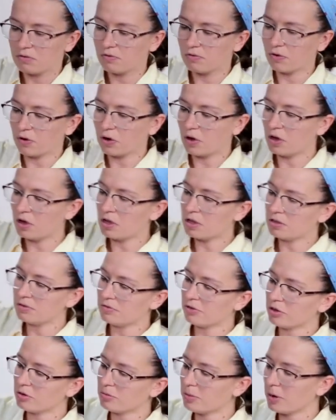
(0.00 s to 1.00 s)
for all of
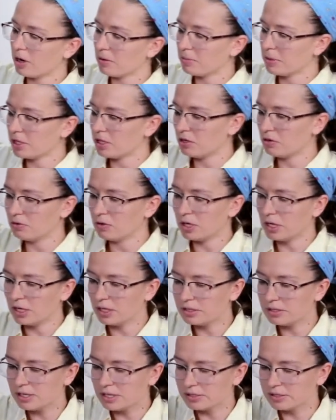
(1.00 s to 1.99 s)
your barbecue
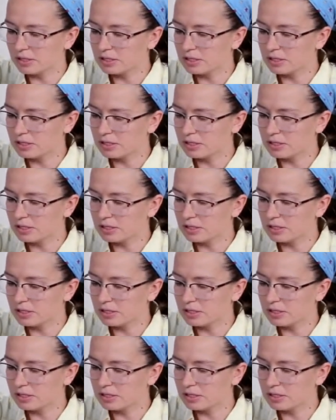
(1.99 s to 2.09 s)
needs as